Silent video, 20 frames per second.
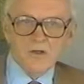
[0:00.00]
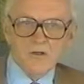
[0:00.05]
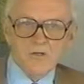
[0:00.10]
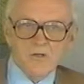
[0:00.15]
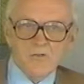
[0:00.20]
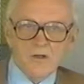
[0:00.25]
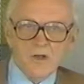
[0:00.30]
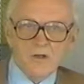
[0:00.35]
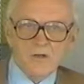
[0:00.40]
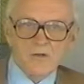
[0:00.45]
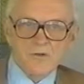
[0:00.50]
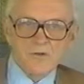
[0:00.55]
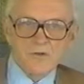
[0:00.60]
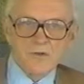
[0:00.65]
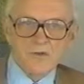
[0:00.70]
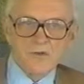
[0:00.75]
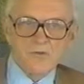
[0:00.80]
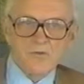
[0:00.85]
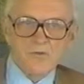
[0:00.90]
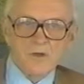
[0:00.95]
as uh,
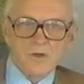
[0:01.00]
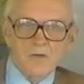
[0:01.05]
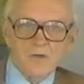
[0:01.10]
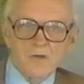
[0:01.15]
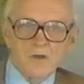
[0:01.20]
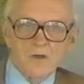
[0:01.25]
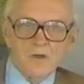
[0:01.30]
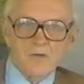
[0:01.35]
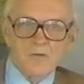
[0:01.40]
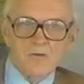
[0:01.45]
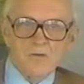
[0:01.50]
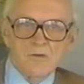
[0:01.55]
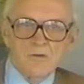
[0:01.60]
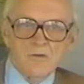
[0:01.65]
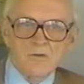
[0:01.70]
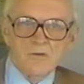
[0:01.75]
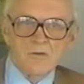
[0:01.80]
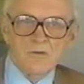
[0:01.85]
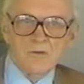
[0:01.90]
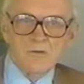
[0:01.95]
Socrates found out
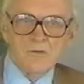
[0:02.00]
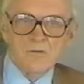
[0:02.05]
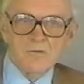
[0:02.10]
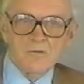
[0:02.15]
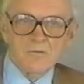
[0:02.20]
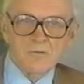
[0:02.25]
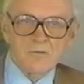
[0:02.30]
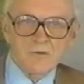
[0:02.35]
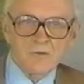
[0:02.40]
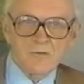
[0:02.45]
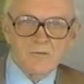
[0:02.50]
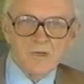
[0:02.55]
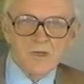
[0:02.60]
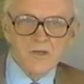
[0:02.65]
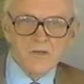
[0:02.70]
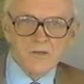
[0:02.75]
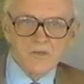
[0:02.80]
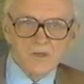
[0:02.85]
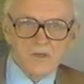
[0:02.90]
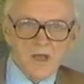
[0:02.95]
uh, it
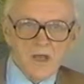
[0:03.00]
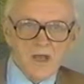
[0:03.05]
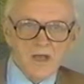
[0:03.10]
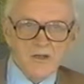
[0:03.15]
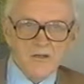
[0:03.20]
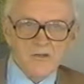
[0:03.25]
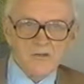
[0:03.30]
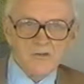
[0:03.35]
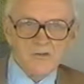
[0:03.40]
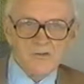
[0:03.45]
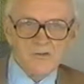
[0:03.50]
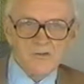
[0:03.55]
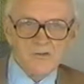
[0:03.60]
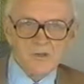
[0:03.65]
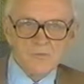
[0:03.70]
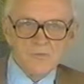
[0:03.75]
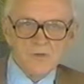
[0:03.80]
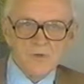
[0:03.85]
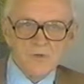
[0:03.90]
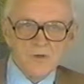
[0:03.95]
raises hackles in
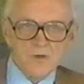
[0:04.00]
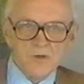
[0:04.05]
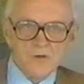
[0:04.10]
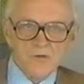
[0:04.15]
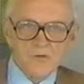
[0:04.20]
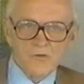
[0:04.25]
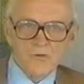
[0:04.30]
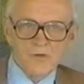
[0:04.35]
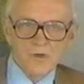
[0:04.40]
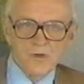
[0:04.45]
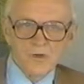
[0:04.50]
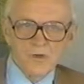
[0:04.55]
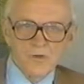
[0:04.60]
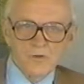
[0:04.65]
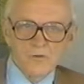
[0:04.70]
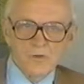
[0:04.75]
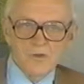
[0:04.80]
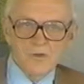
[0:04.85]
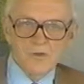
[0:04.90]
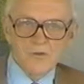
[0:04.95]
some quarters
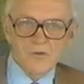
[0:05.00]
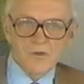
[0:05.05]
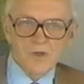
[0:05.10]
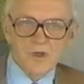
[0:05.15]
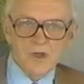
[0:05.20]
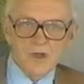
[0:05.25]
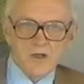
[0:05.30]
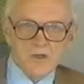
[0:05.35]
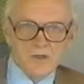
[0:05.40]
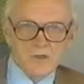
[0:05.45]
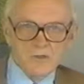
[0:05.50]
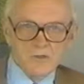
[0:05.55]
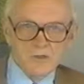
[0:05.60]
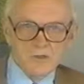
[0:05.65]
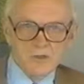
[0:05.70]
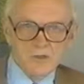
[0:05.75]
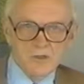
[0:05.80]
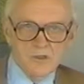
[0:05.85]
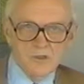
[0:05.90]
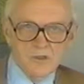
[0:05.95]
when you challenge
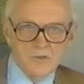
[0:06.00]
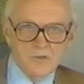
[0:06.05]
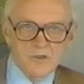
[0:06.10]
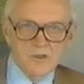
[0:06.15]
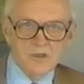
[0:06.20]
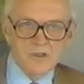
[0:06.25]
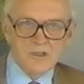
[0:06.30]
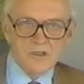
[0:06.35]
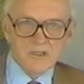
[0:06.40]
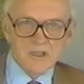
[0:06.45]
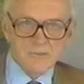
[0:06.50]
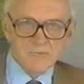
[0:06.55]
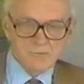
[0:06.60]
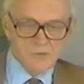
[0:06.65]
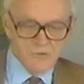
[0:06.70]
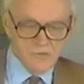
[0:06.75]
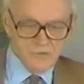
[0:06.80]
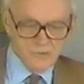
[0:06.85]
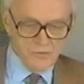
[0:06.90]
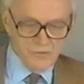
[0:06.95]
the
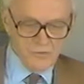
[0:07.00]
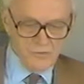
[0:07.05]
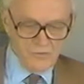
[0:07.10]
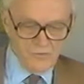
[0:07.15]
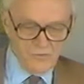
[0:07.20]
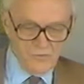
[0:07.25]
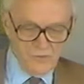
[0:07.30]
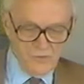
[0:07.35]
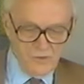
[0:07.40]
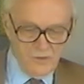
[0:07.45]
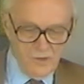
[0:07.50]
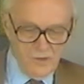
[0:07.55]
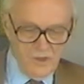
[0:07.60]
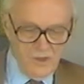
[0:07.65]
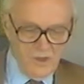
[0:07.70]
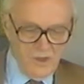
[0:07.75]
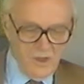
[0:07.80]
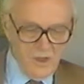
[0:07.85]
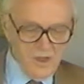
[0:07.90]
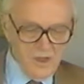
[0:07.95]
accepted truths.
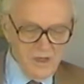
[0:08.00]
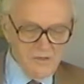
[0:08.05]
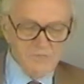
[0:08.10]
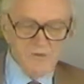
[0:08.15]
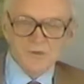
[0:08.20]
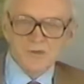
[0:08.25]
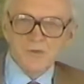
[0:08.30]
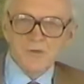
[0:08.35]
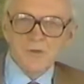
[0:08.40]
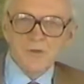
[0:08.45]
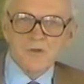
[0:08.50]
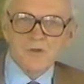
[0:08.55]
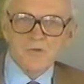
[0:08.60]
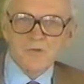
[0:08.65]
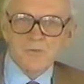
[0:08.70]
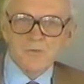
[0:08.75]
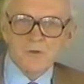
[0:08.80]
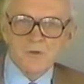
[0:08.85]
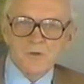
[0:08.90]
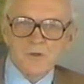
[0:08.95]
I haven't shrunk
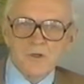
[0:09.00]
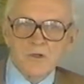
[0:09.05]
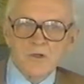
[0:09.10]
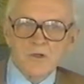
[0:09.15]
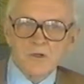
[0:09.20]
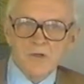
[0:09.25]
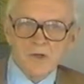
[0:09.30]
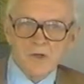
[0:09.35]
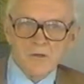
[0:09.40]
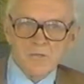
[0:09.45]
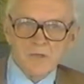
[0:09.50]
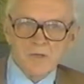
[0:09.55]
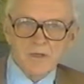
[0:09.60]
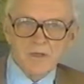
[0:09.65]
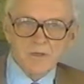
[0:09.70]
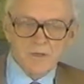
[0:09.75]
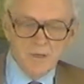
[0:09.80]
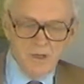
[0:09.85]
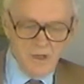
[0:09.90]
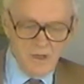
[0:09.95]
from critical
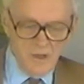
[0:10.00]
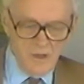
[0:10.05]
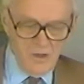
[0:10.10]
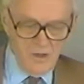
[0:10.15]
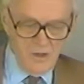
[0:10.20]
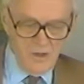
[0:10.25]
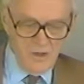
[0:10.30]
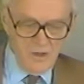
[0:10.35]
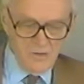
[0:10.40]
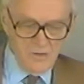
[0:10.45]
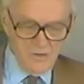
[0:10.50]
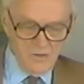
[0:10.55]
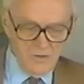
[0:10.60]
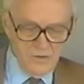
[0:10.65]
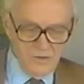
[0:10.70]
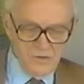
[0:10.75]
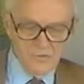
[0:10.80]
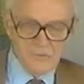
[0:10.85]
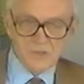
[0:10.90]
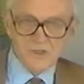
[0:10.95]
comment on
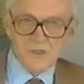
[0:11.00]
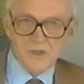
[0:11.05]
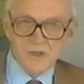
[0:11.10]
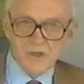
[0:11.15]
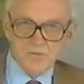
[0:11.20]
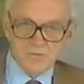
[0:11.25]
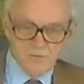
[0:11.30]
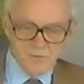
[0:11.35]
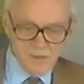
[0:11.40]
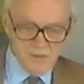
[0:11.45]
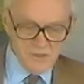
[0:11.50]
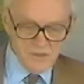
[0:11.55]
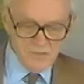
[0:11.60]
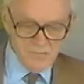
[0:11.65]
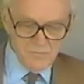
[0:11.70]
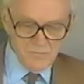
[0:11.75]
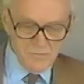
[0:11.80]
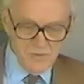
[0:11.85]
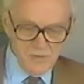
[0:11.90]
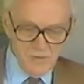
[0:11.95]
the received
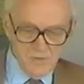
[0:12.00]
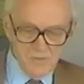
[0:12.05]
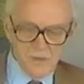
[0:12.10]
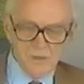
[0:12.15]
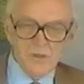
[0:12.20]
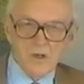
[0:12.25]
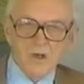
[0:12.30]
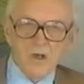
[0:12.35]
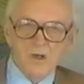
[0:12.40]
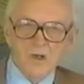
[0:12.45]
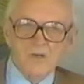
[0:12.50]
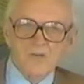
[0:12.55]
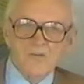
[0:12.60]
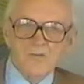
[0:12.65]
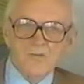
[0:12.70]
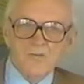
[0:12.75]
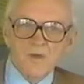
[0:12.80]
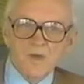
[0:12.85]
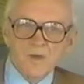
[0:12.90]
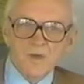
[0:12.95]
wisdom, regardless
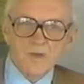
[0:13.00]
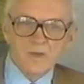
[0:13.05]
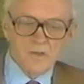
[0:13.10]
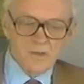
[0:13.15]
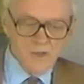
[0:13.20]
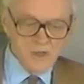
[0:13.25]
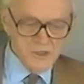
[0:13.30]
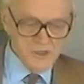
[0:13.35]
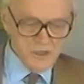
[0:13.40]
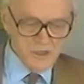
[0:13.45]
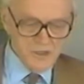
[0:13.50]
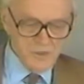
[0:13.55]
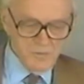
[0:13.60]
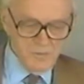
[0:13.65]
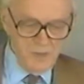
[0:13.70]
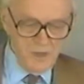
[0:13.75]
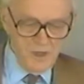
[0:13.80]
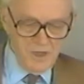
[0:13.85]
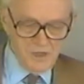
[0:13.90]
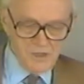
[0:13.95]
of ideological
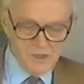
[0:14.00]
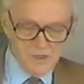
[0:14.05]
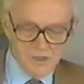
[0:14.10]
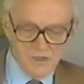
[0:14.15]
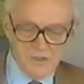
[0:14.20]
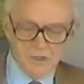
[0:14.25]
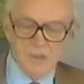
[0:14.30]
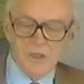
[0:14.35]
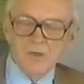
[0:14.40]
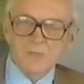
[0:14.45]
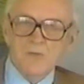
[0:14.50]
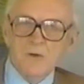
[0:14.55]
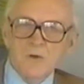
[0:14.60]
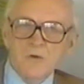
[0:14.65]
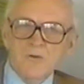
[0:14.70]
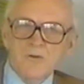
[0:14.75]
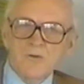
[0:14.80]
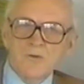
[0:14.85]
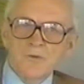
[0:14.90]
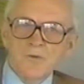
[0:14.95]
blocks. I'm
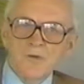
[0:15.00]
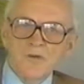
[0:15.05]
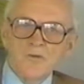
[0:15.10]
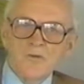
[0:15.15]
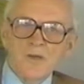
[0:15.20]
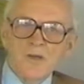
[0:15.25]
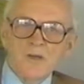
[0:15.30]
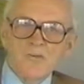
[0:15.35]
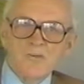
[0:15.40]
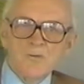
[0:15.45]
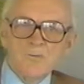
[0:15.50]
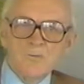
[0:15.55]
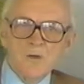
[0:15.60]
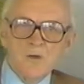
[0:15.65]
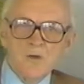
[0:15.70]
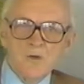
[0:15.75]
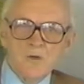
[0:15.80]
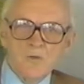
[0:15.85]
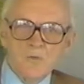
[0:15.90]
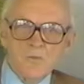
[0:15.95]
always criticizing
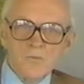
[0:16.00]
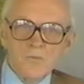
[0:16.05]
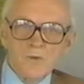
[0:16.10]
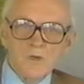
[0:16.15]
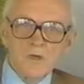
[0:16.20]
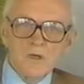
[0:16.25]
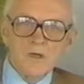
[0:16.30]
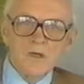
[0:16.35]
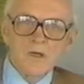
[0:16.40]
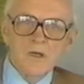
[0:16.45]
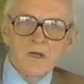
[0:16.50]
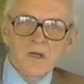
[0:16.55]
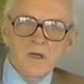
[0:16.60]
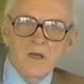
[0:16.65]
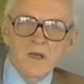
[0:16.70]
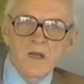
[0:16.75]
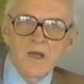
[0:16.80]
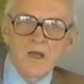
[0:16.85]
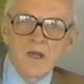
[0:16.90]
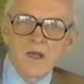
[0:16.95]
my own work,
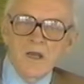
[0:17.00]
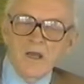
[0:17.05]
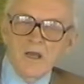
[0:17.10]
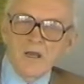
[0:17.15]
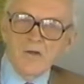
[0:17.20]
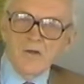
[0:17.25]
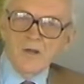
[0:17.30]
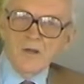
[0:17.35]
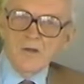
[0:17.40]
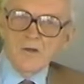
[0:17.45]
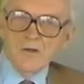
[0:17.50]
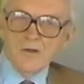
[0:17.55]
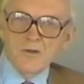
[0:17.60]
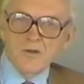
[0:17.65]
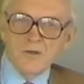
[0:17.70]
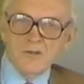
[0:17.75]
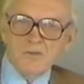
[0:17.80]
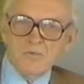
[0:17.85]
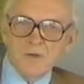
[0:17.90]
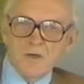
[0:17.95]
and I
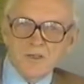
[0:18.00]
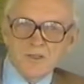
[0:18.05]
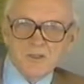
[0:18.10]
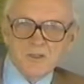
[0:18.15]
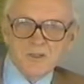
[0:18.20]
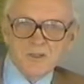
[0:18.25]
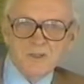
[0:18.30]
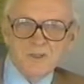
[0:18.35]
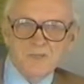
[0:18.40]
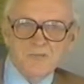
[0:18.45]
learn especially